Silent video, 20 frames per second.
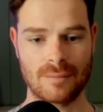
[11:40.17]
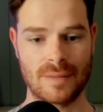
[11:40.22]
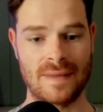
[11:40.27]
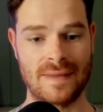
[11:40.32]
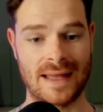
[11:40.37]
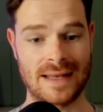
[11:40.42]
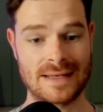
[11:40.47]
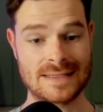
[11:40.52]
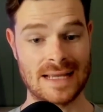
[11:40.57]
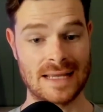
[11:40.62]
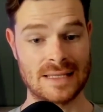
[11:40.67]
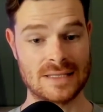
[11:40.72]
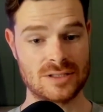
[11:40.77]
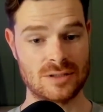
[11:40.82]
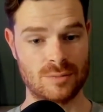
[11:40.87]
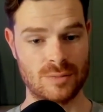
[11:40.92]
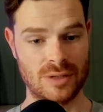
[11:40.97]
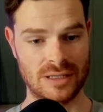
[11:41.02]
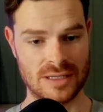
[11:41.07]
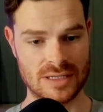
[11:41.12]
And that tends to
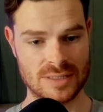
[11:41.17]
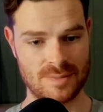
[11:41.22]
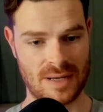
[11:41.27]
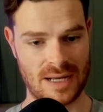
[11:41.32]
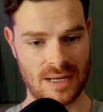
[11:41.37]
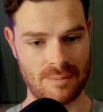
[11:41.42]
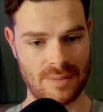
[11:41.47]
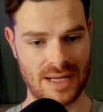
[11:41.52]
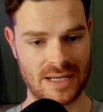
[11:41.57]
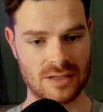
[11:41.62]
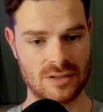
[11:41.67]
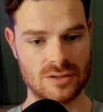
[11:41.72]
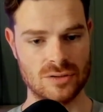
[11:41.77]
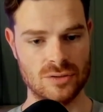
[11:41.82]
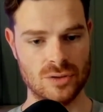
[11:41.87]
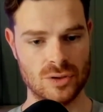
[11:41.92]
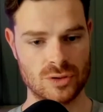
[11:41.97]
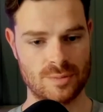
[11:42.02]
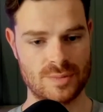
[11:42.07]
bring the spine back into neutral